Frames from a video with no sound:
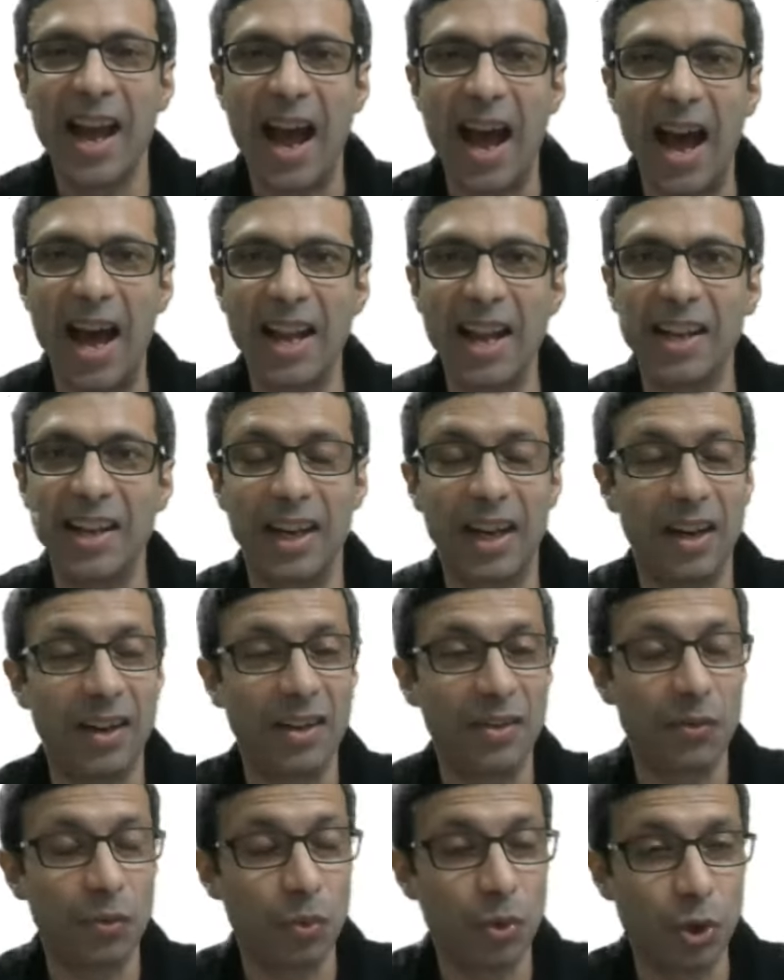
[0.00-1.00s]
And
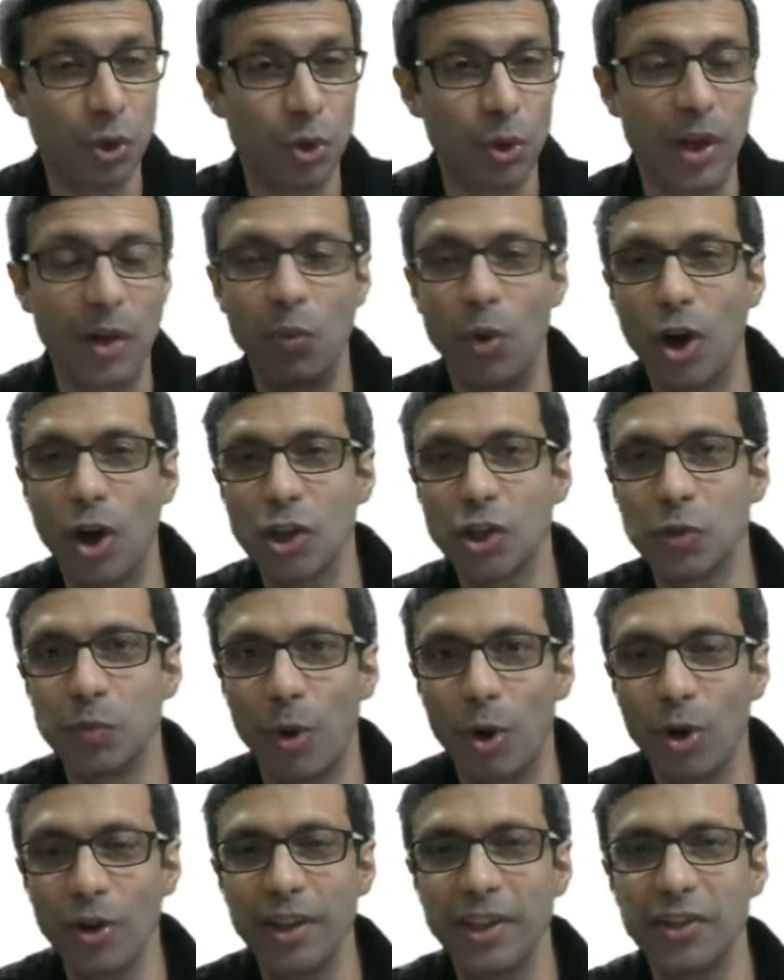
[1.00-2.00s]
uh, you can watch
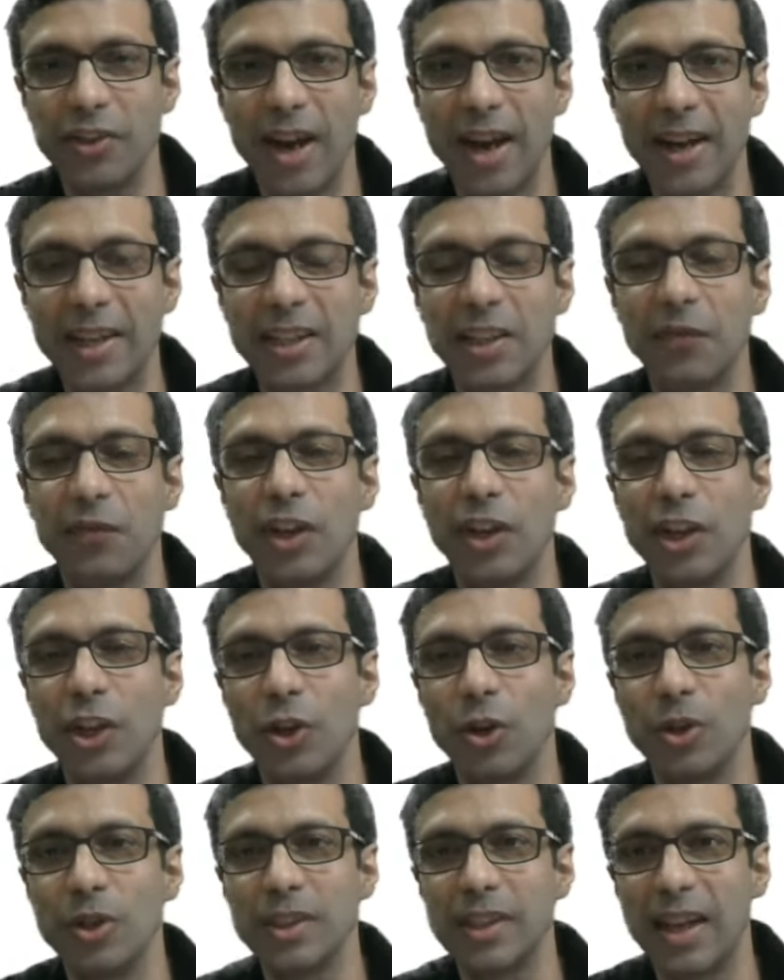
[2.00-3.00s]
more interactive
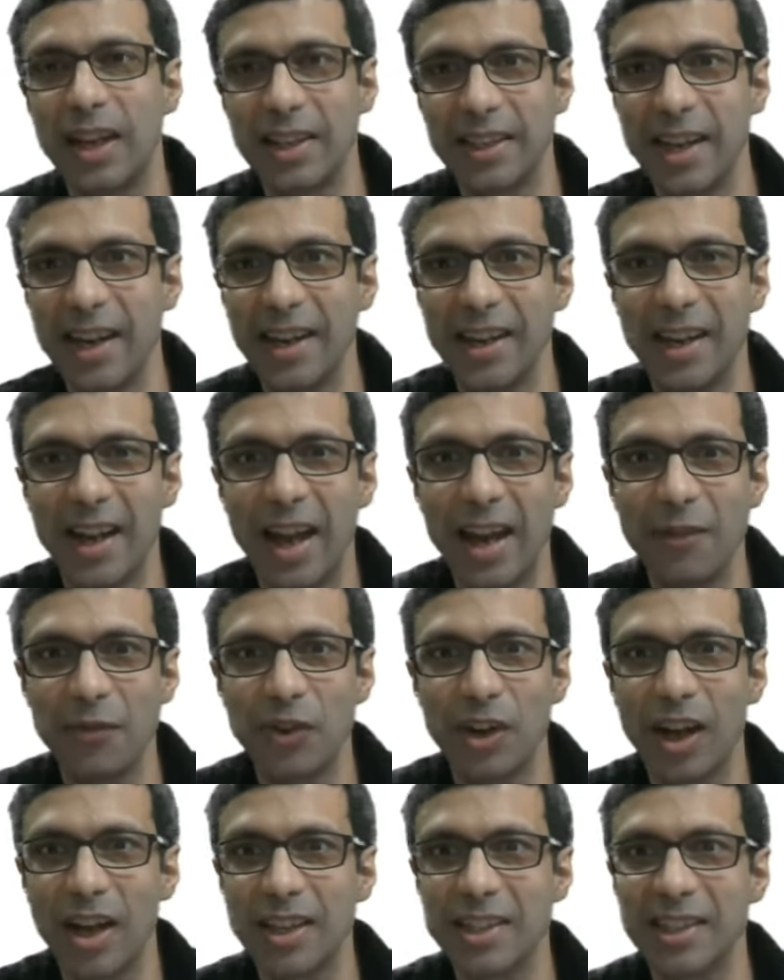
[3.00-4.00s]
videos, attend live
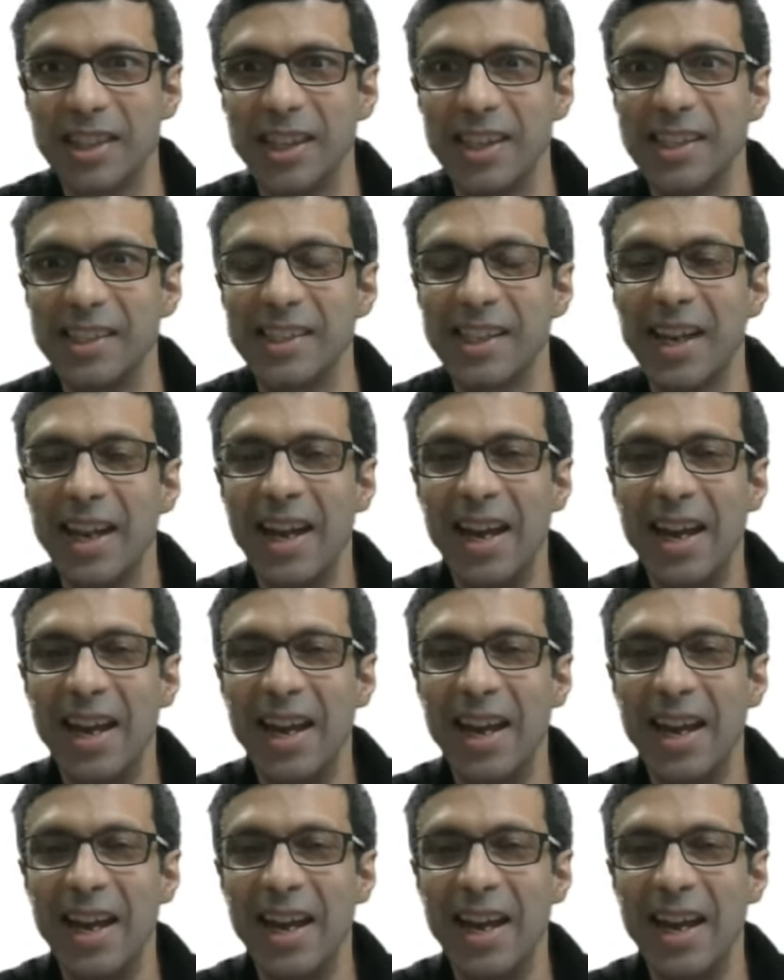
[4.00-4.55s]
classes,